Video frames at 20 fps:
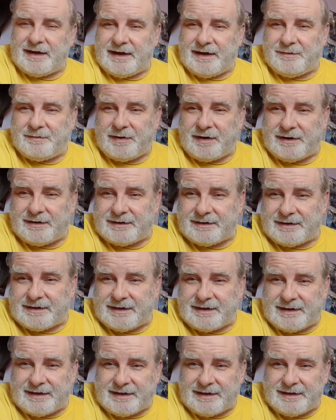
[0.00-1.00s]

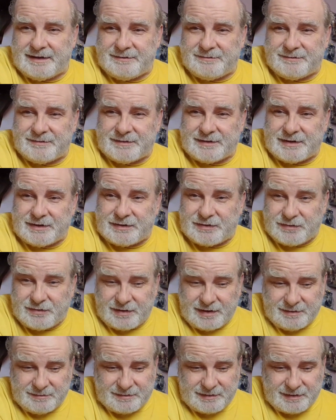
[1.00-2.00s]
Apparently, the
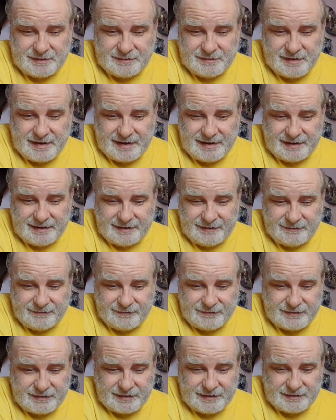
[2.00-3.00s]
script
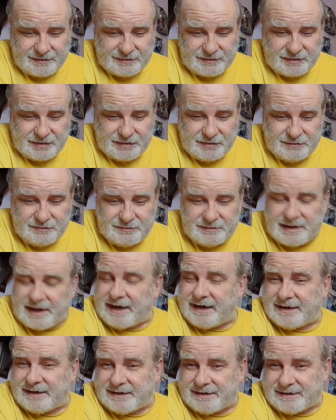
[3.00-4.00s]
arrived 2
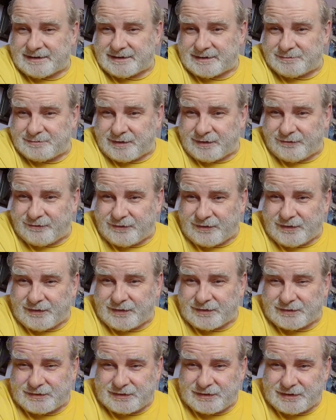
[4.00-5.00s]
days
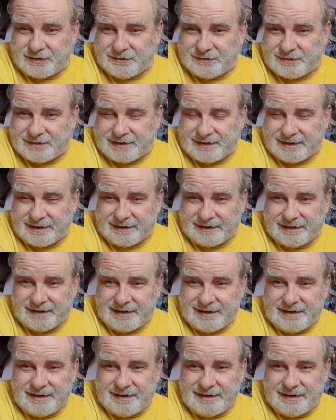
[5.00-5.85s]
before shooting.